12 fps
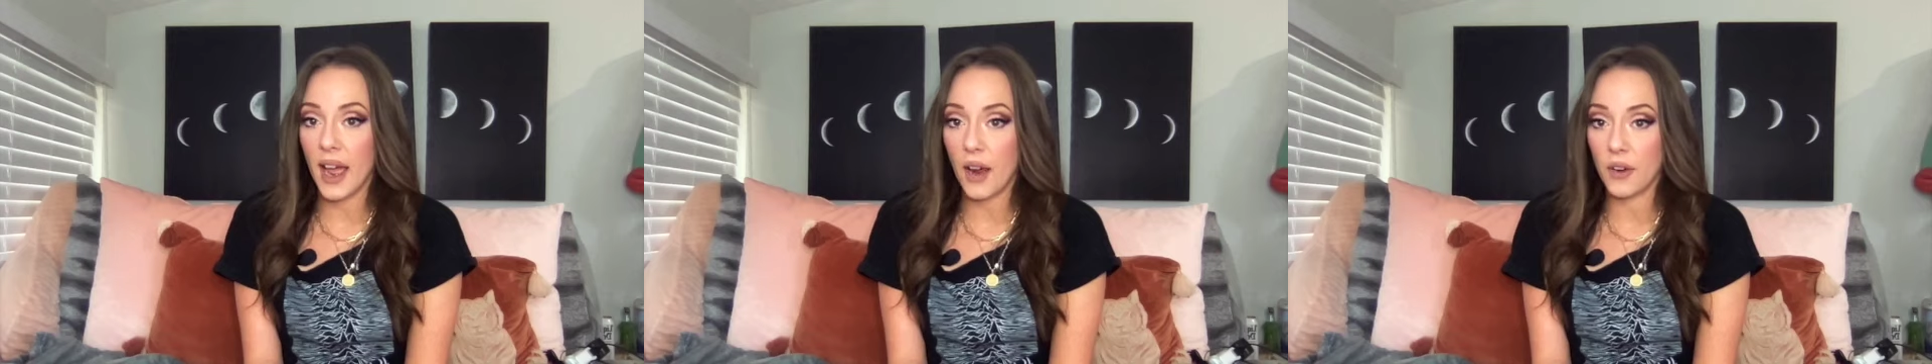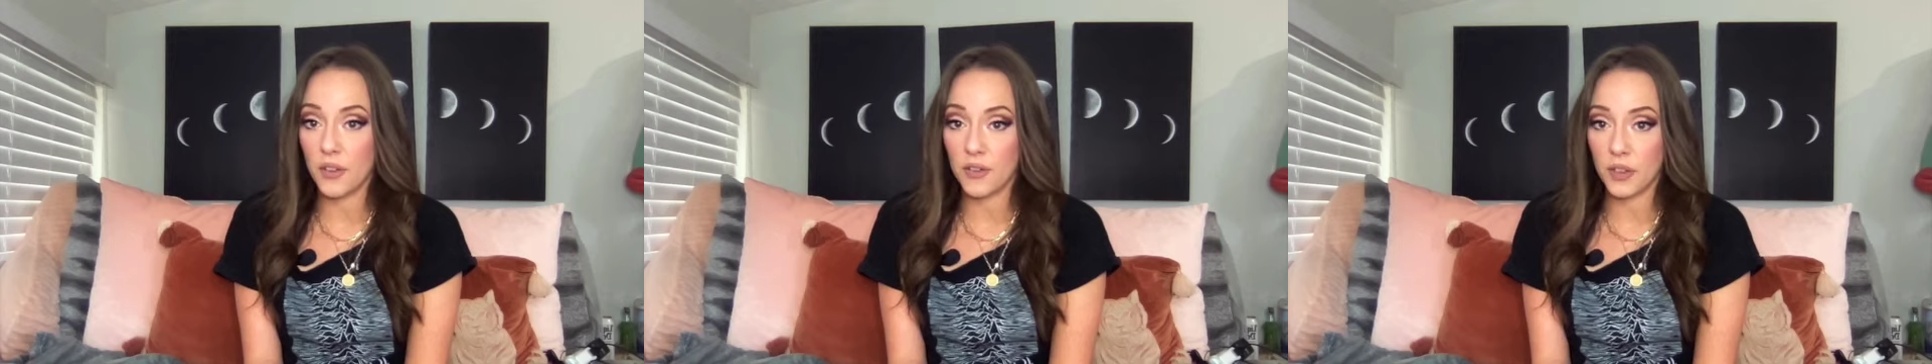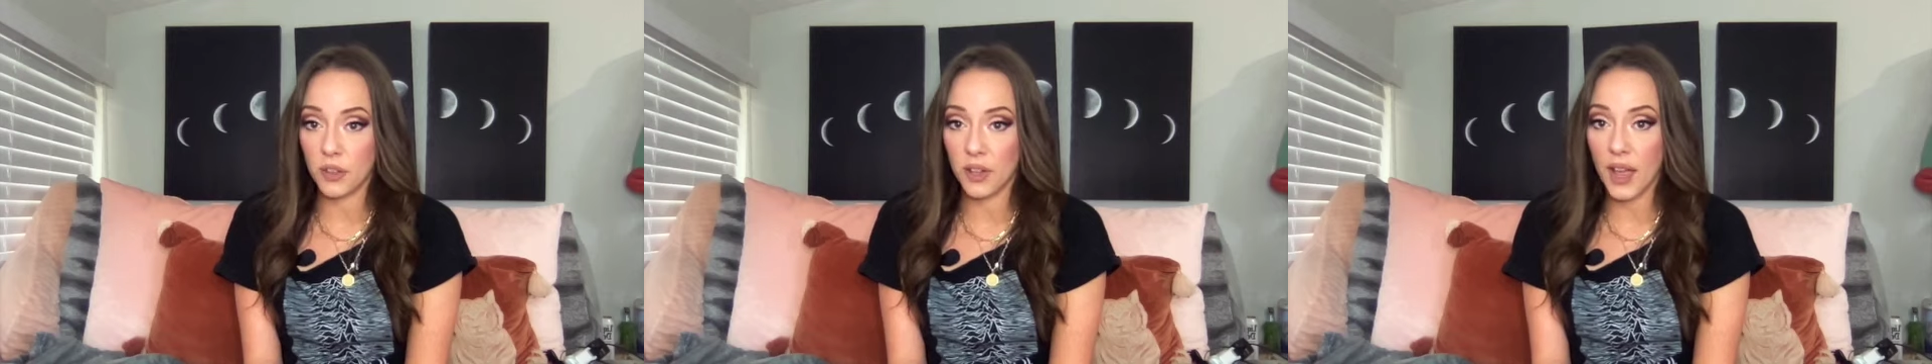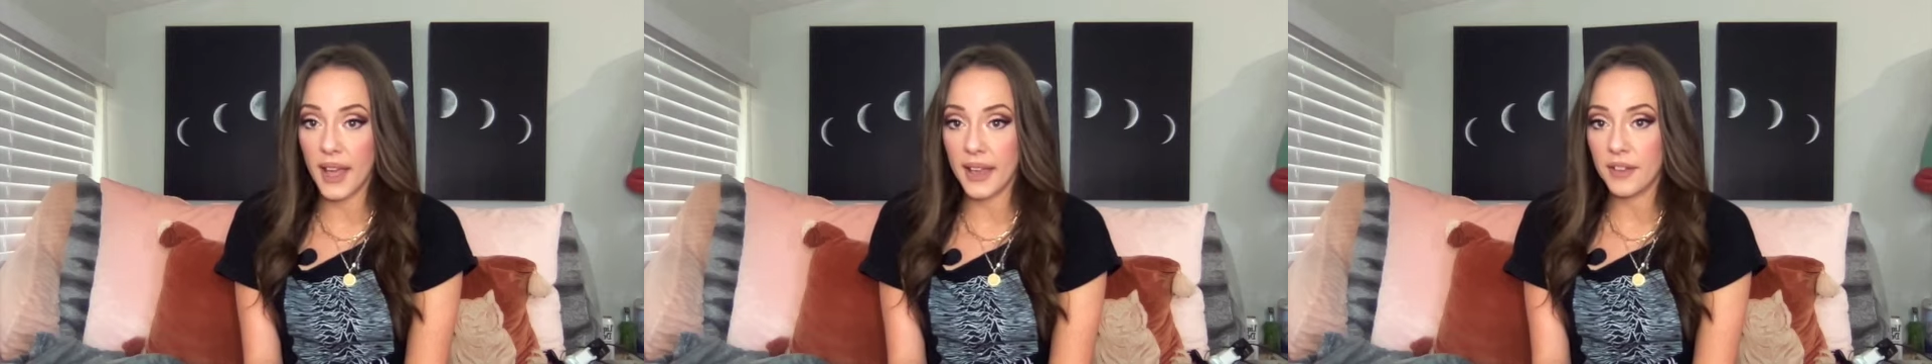out of your
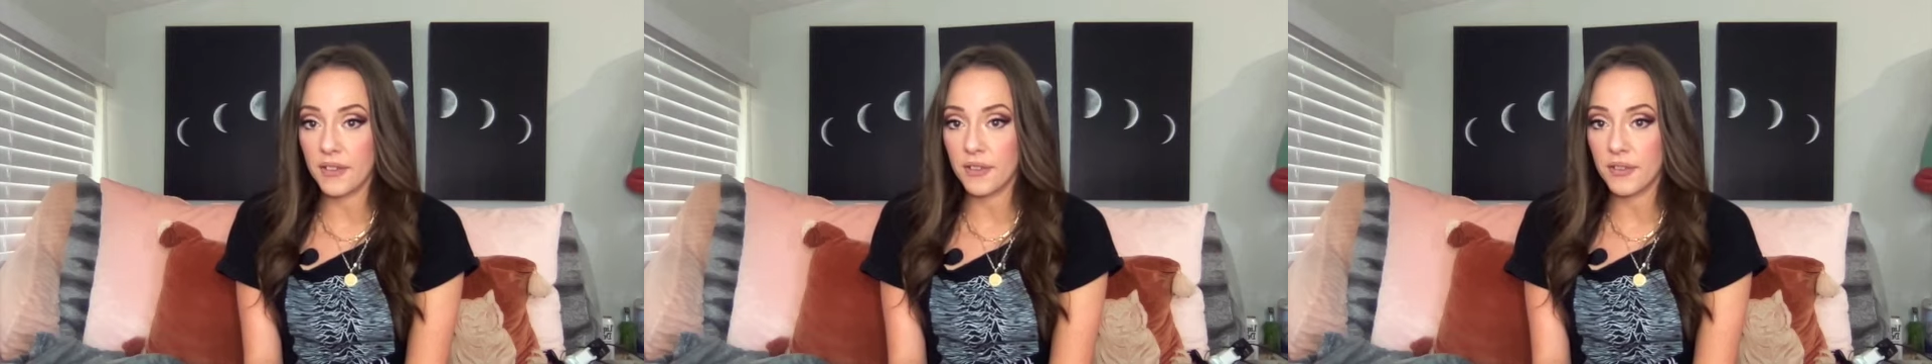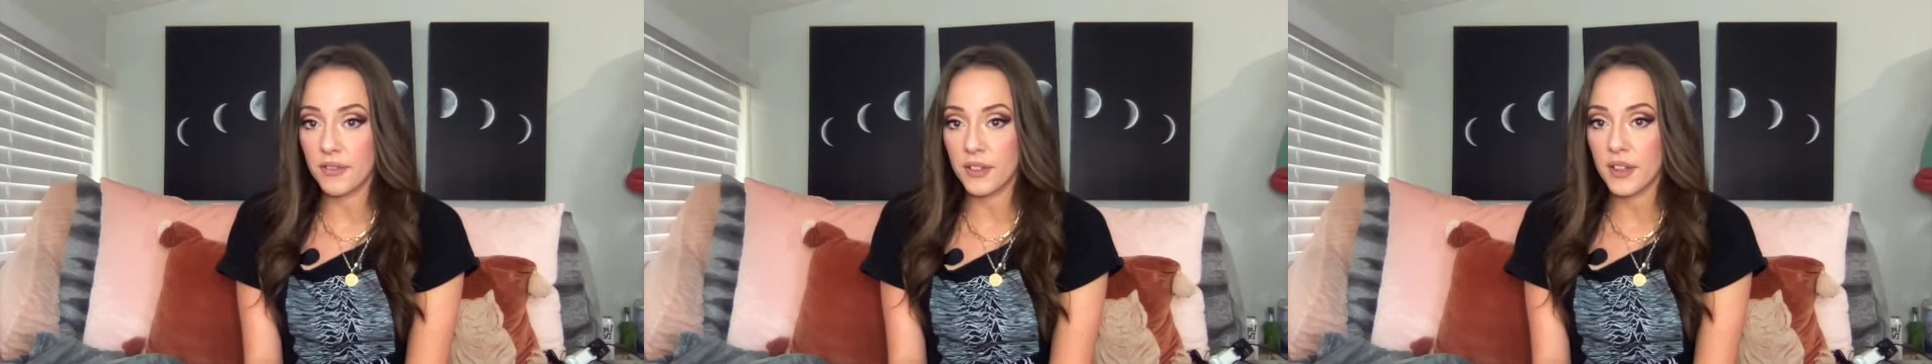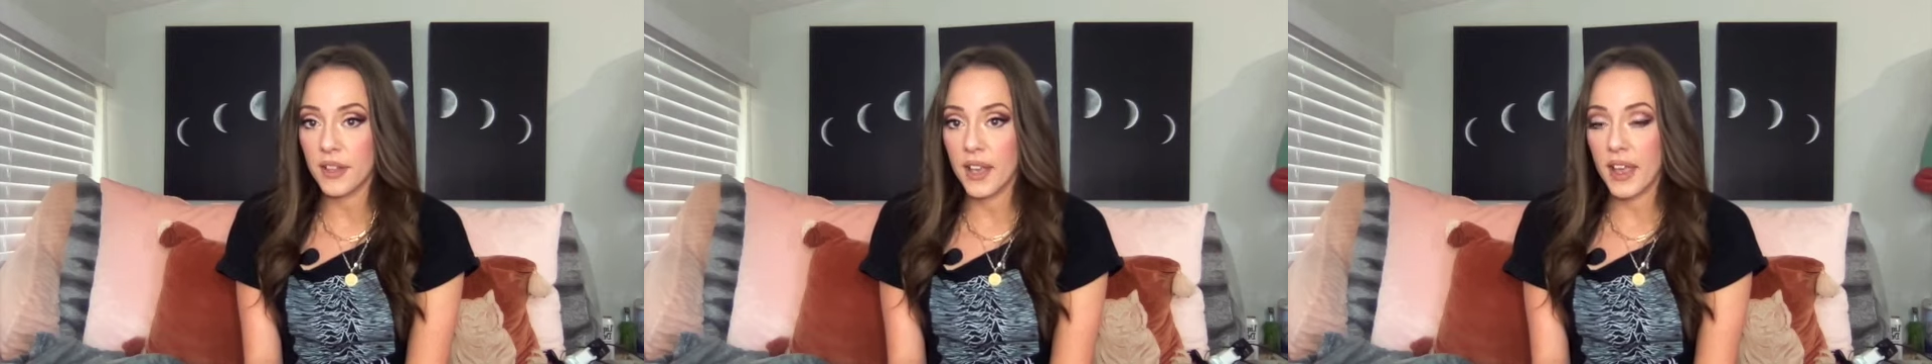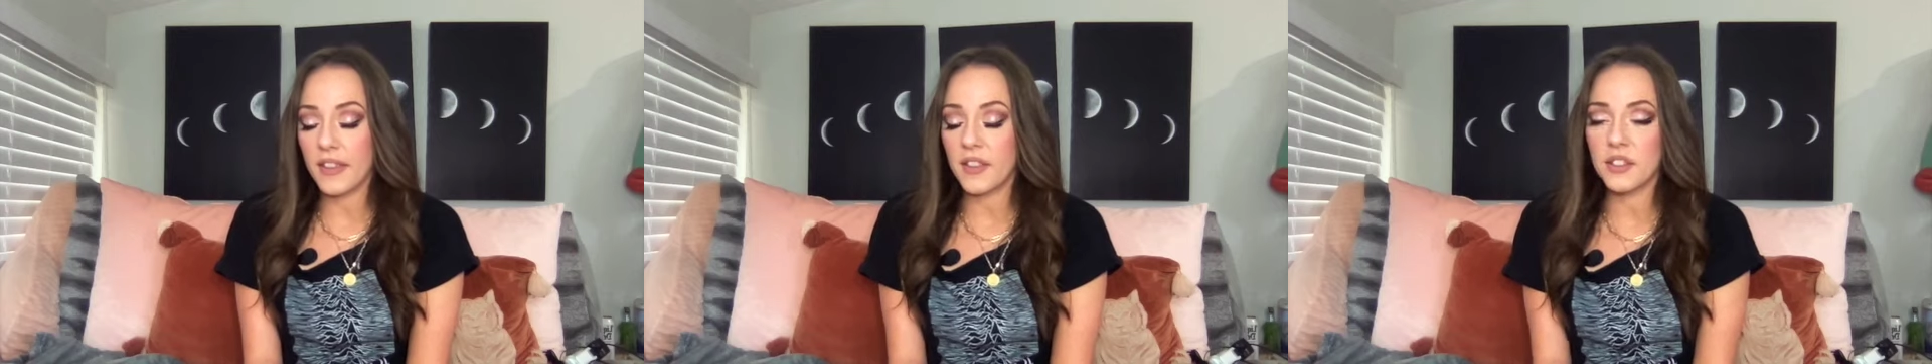life,
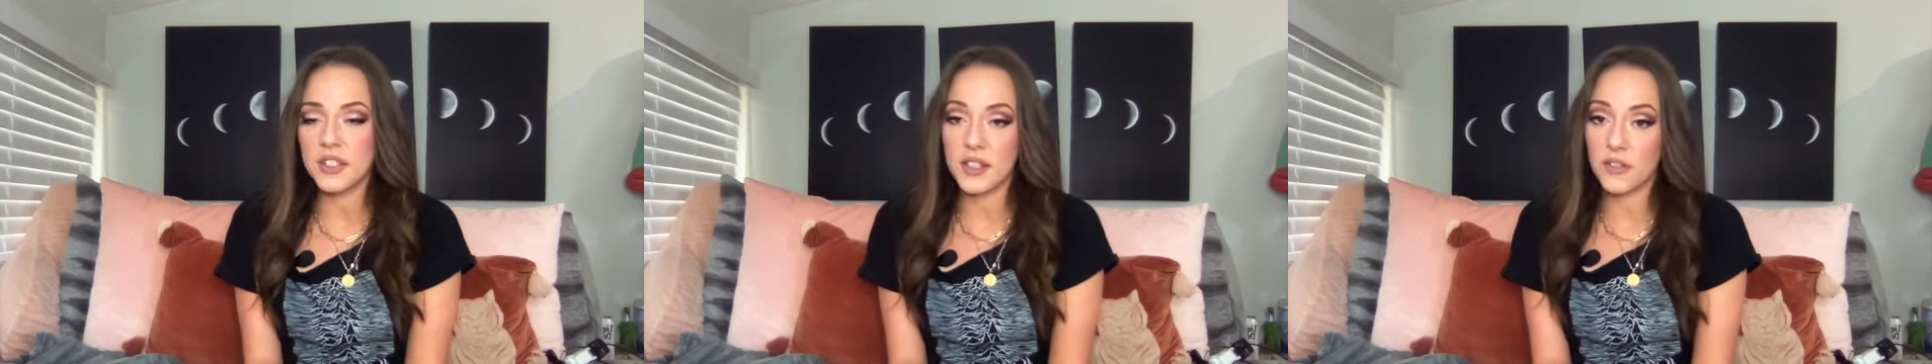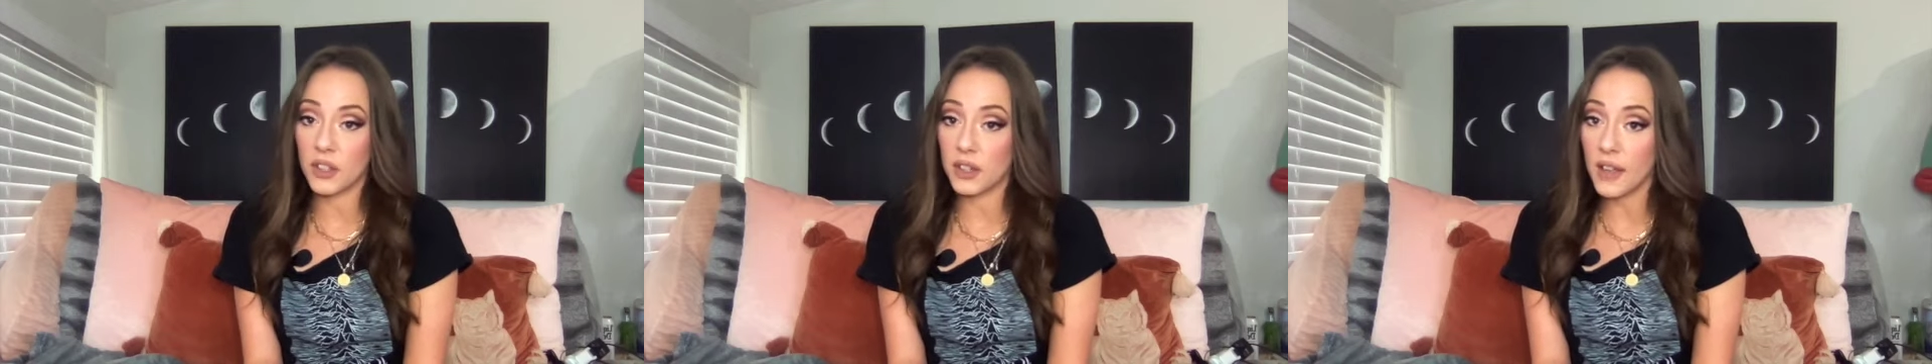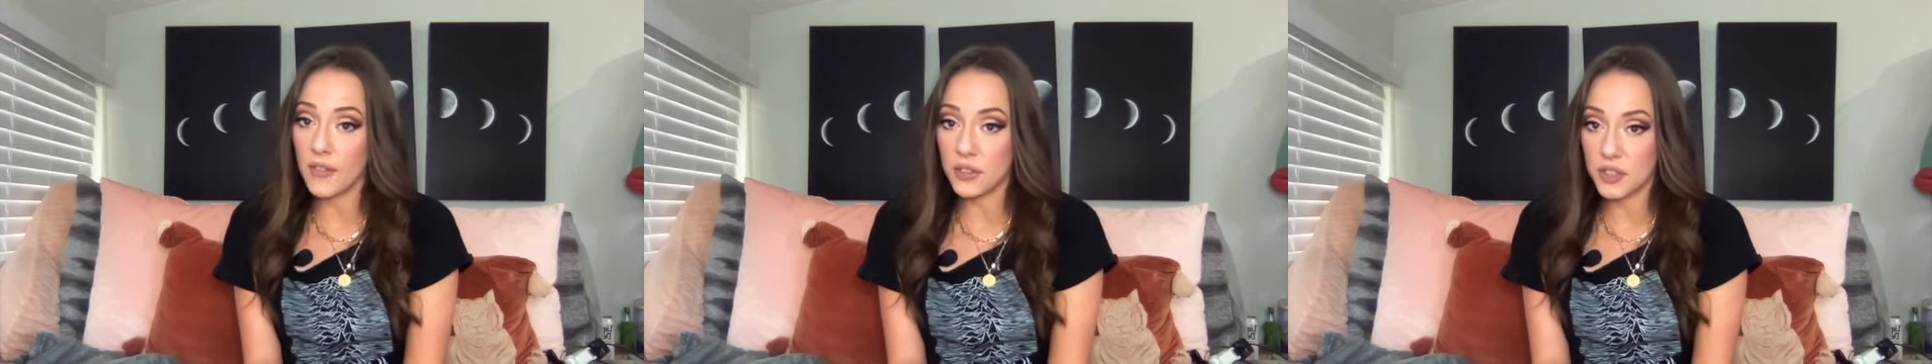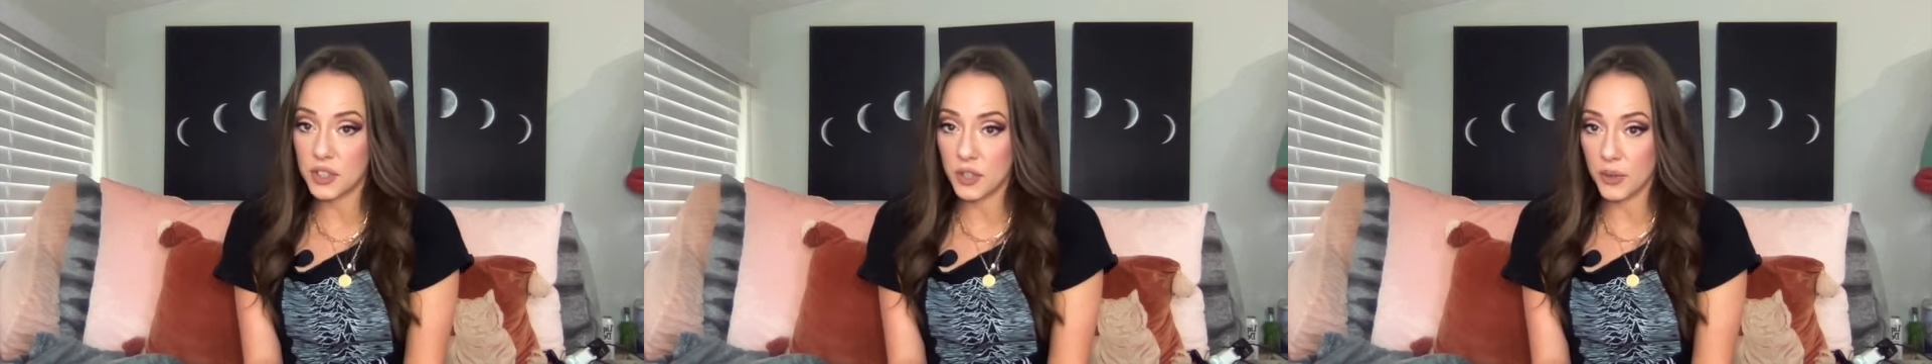and there's different
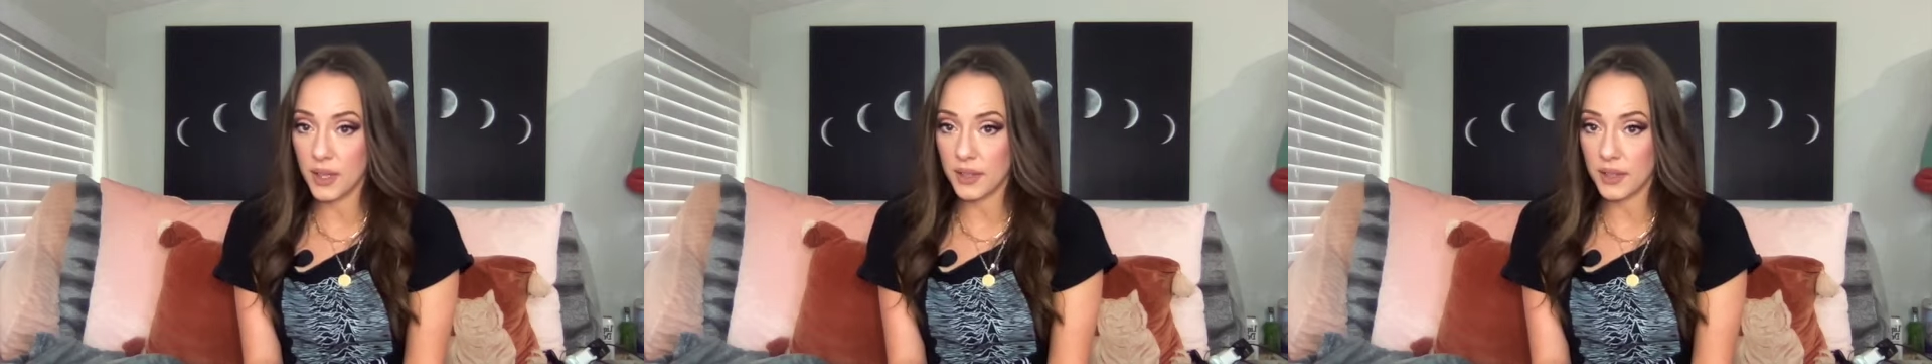levels to it.